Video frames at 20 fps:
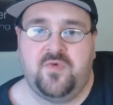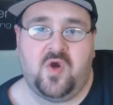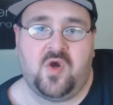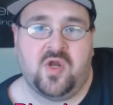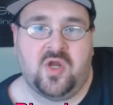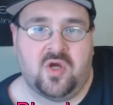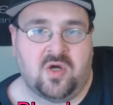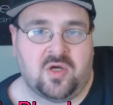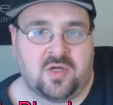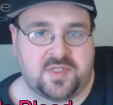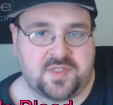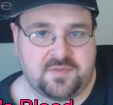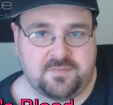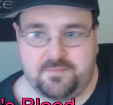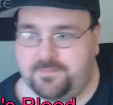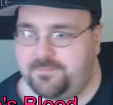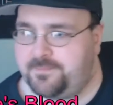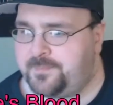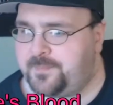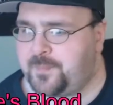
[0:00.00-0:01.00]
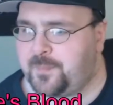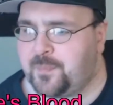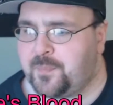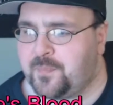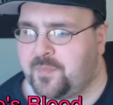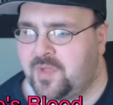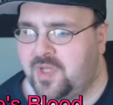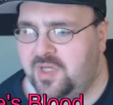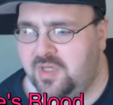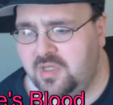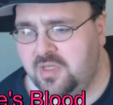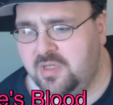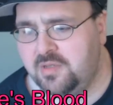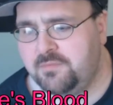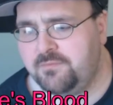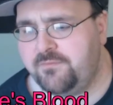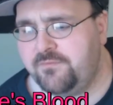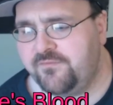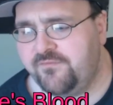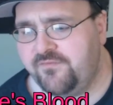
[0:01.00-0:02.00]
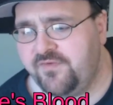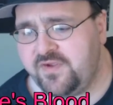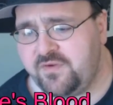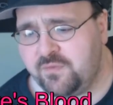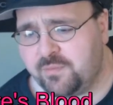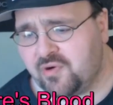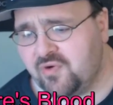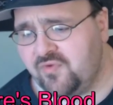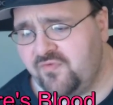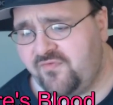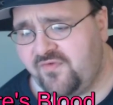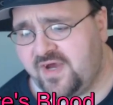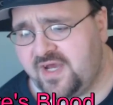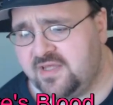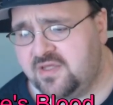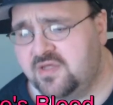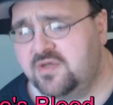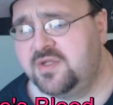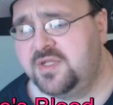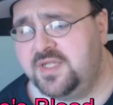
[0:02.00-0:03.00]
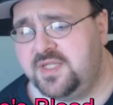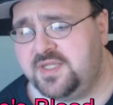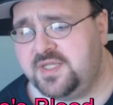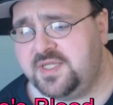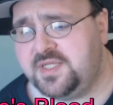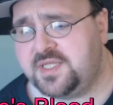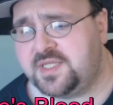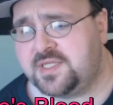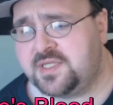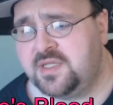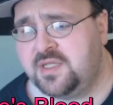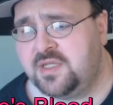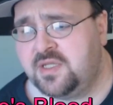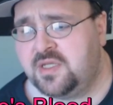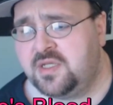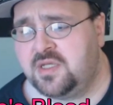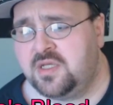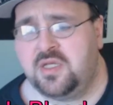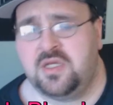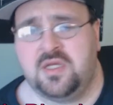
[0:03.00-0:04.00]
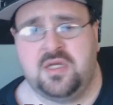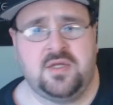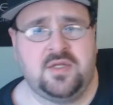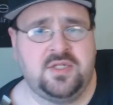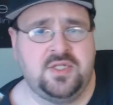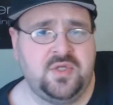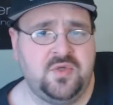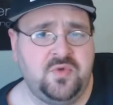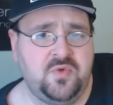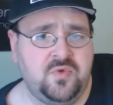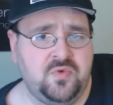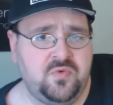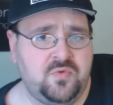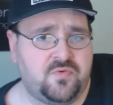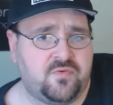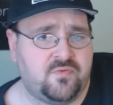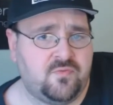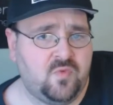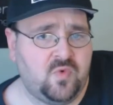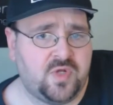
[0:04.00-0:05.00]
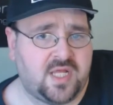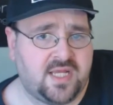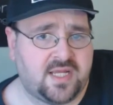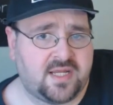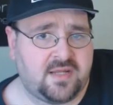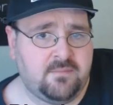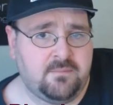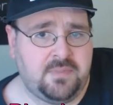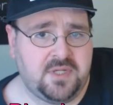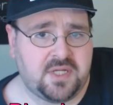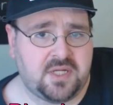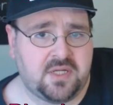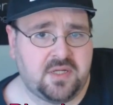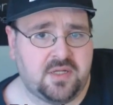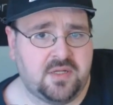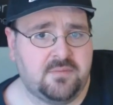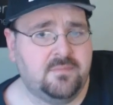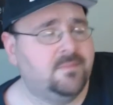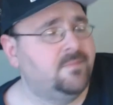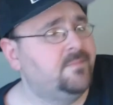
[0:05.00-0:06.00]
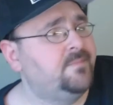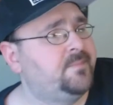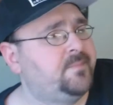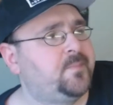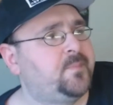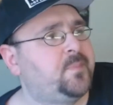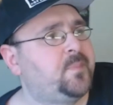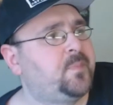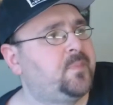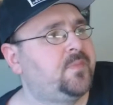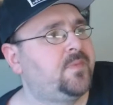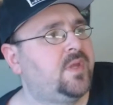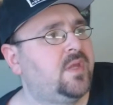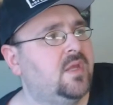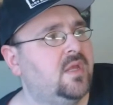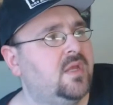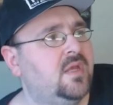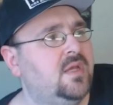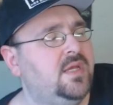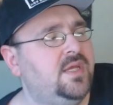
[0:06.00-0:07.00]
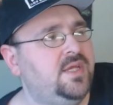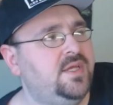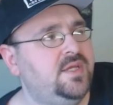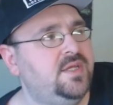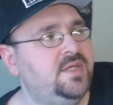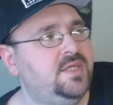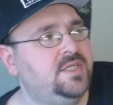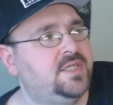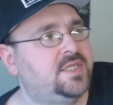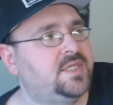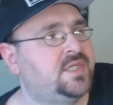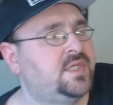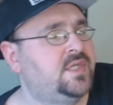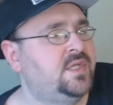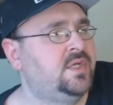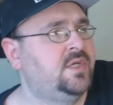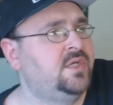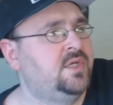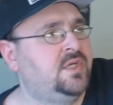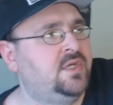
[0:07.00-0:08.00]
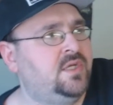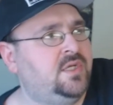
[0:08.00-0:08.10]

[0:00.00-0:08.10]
Very awesome. Flavor profile on this, from what I can pick up, is